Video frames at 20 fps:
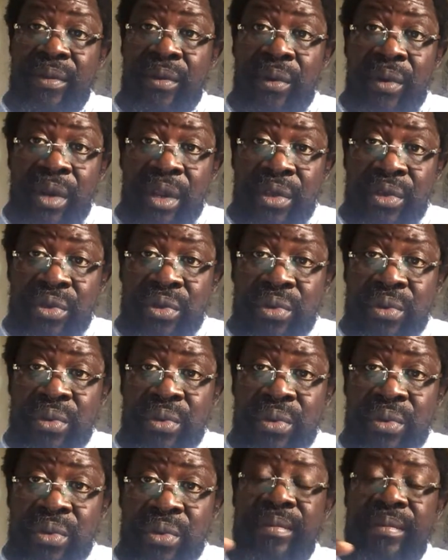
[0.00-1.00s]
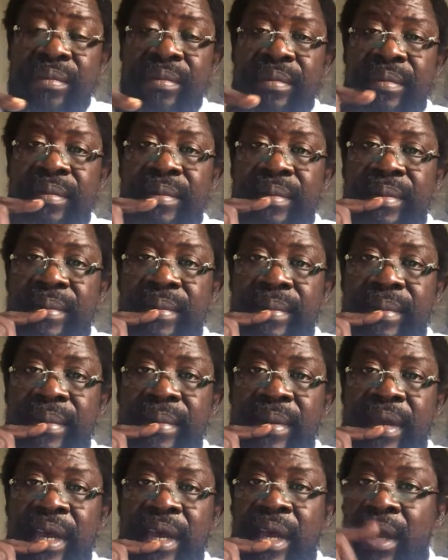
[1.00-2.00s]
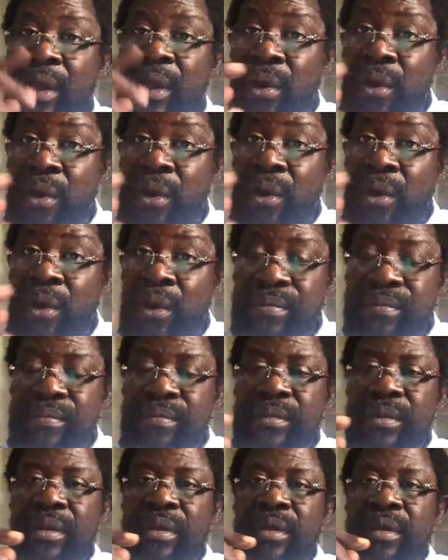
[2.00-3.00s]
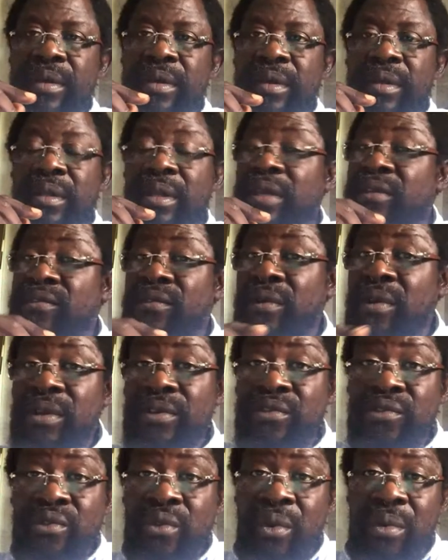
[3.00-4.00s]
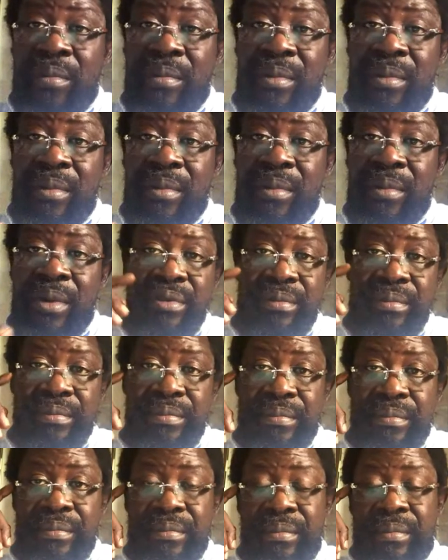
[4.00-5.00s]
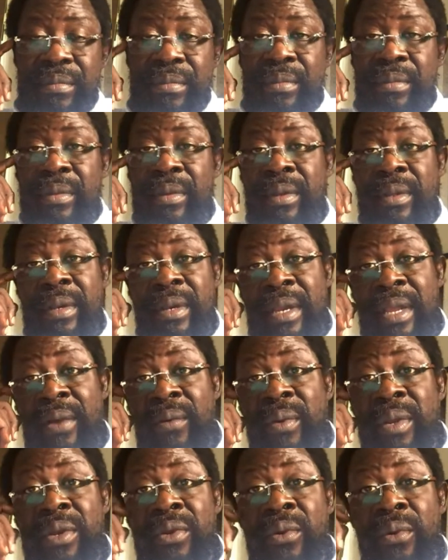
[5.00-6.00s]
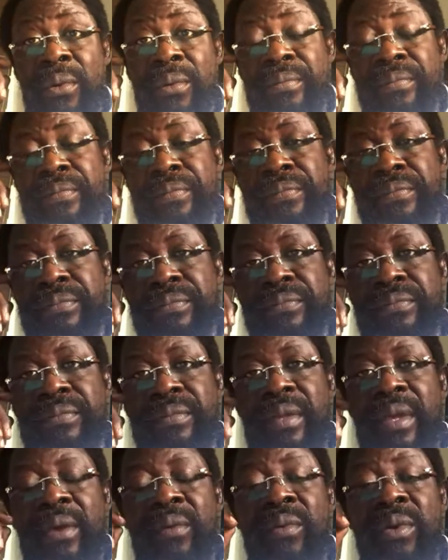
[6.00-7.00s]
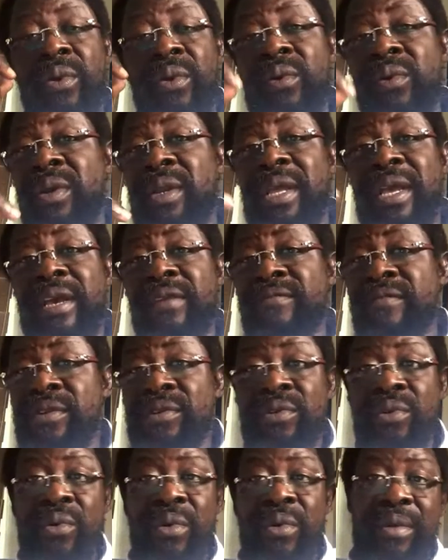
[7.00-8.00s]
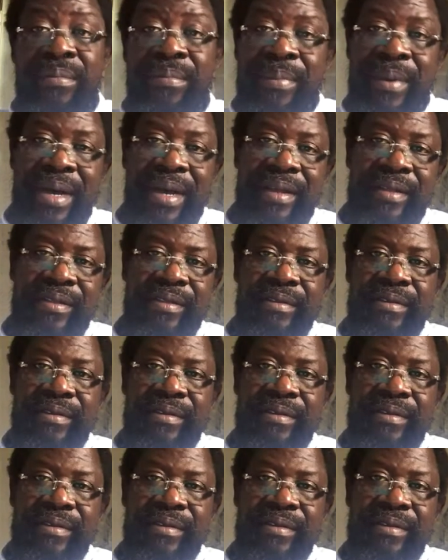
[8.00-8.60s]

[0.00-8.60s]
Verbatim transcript: only you, and God. There is only so much that we know, and we only ever know a part.